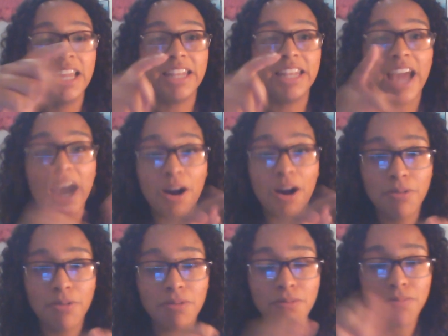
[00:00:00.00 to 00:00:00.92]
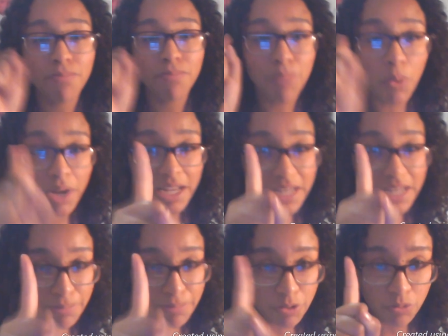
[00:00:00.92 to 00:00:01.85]
Now, point
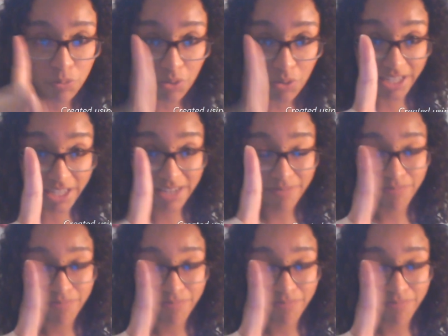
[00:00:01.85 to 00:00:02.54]
number 1.